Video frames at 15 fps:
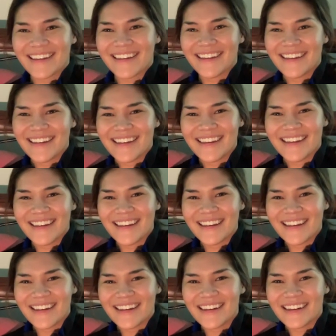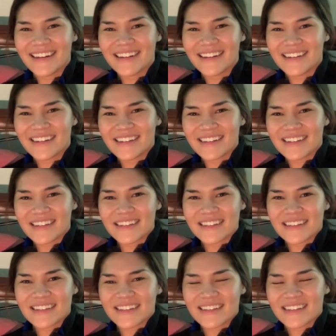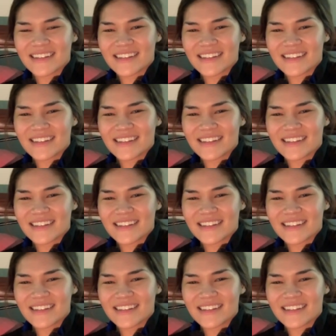The person shown says nothing.